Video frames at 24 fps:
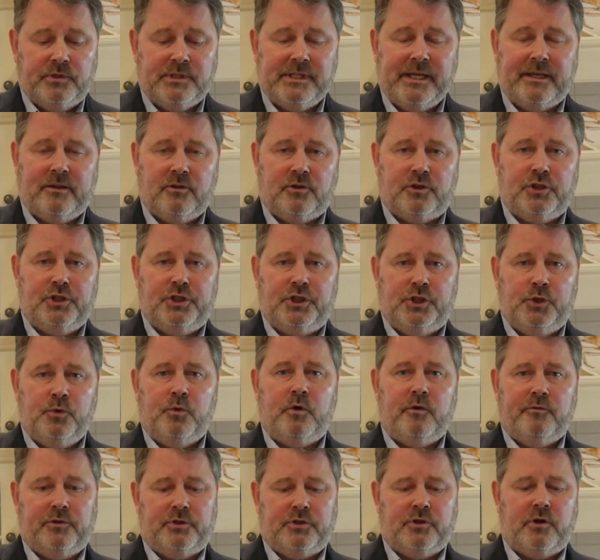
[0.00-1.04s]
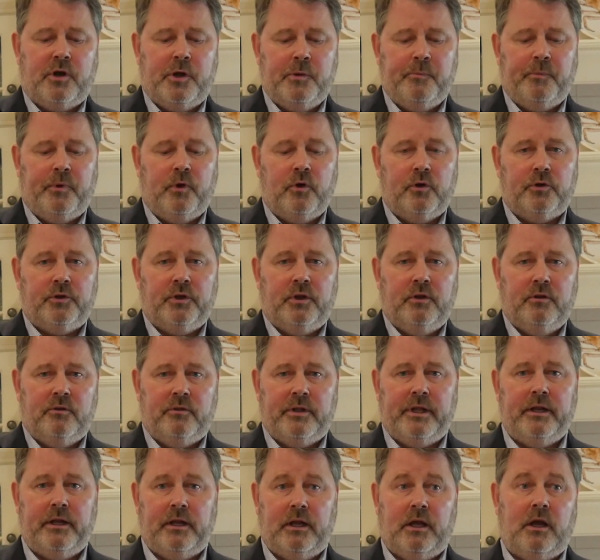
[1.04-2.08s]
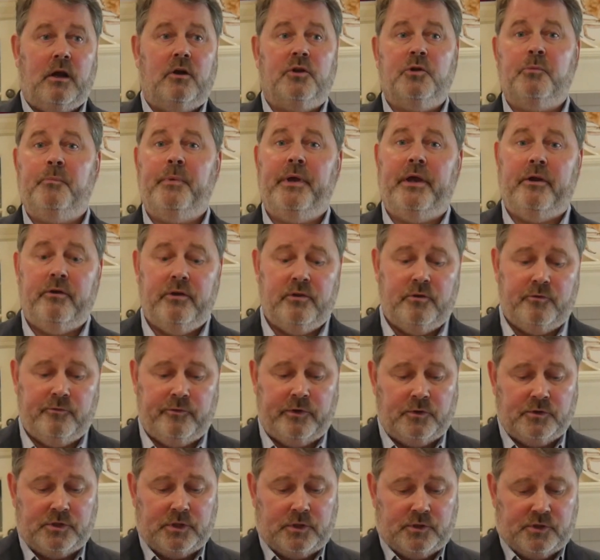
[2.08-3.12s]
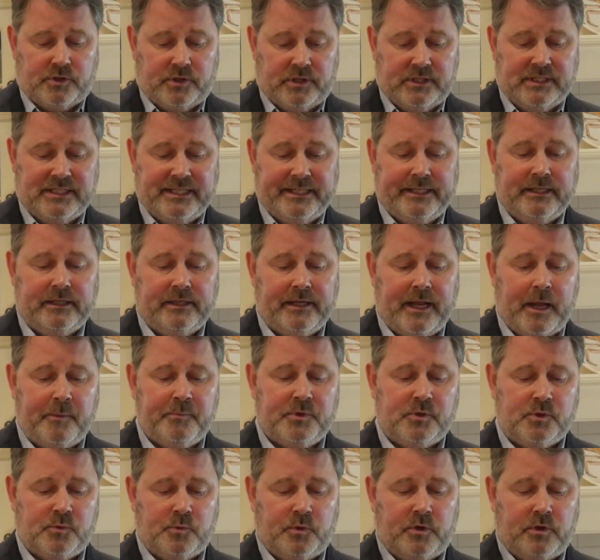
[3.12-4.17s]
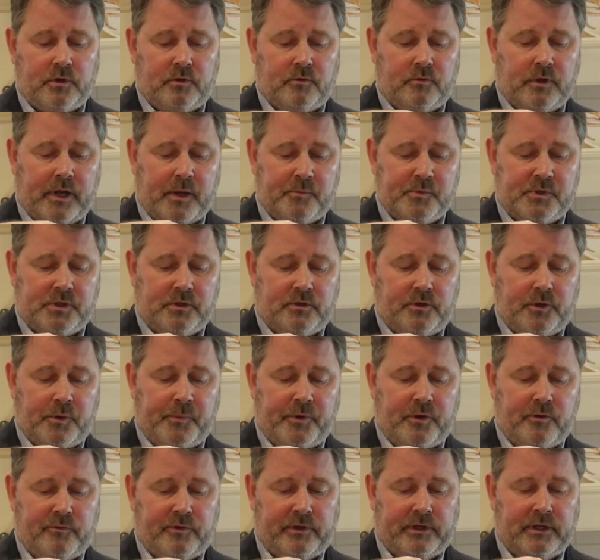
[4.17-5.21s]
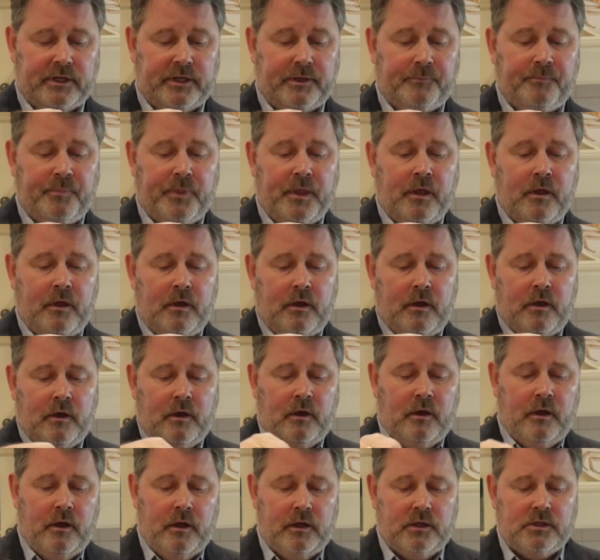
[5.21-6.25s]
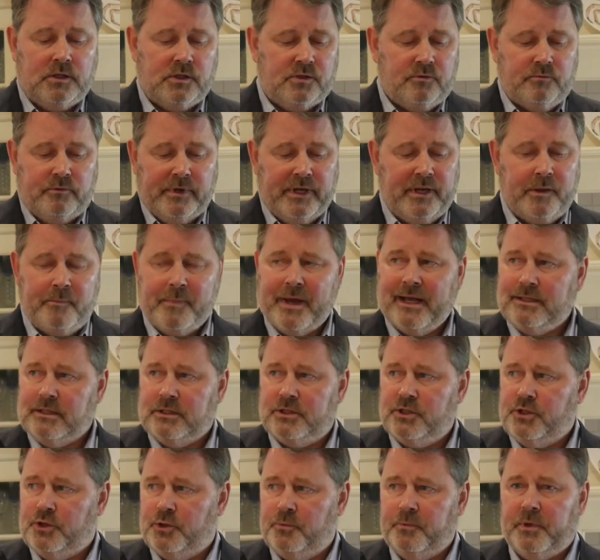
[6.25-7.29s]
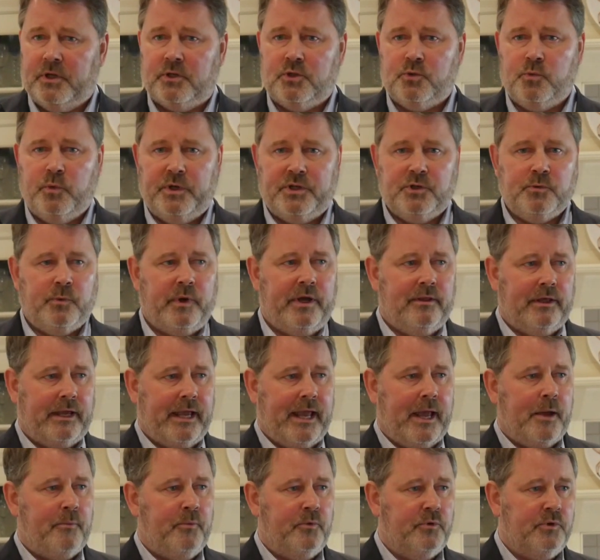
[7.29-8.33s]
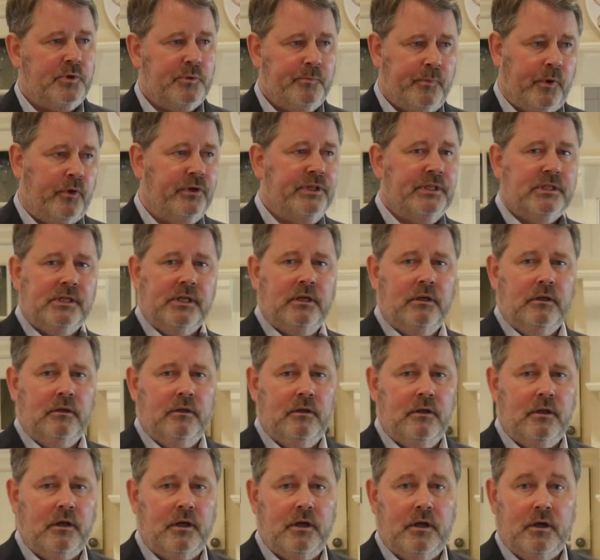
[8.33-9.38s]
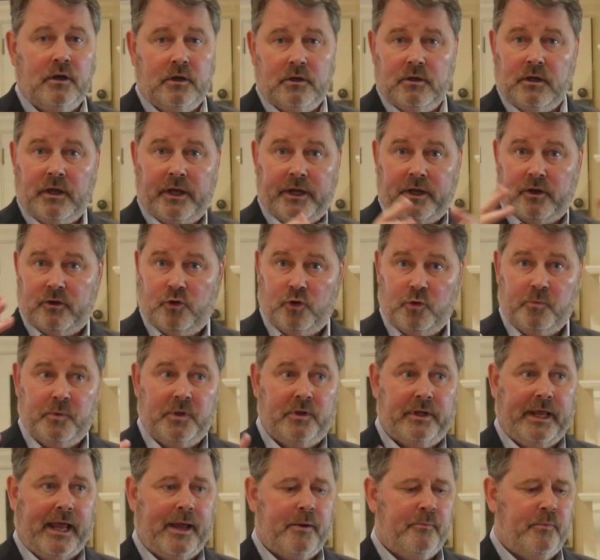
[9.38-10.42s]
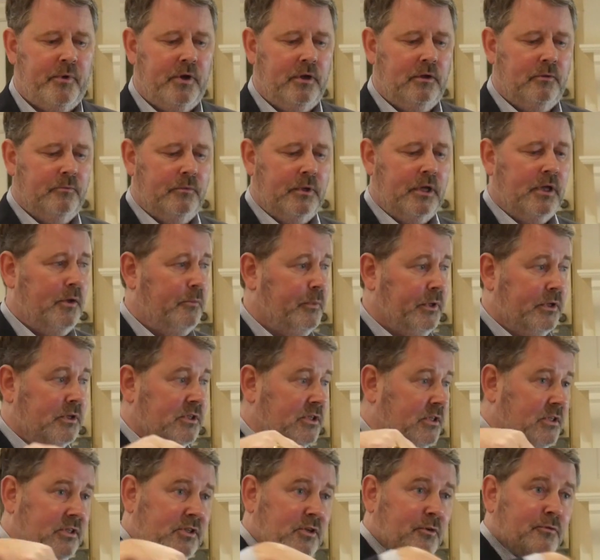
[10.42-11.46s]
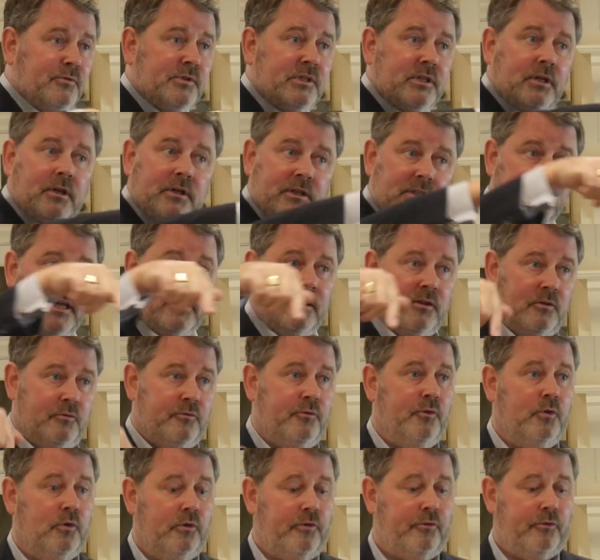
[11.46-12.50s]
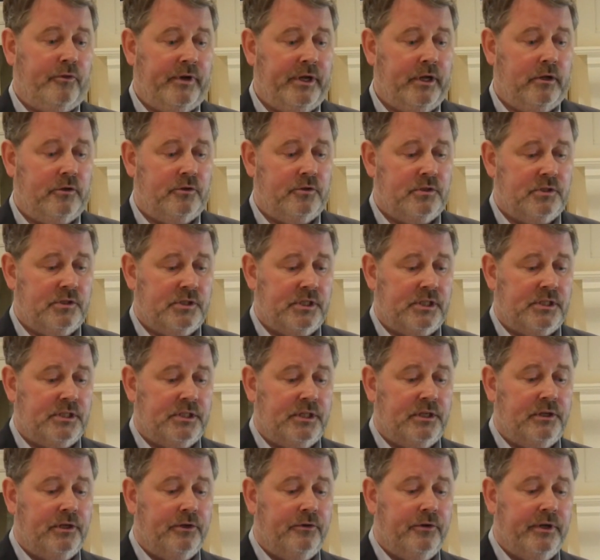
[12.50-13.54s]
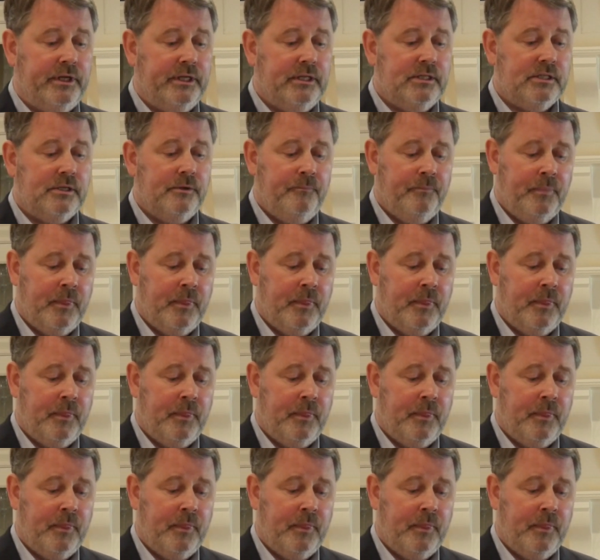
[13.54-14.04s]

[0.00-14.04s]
you take the shoe off a tripod, then it can't appear in the photo. So these little adapters work absolutely perfectly. It doesn't really matter too much which way the camera is pointing, unlike a normal camera, because it's obviously going to take the full 360 degrees.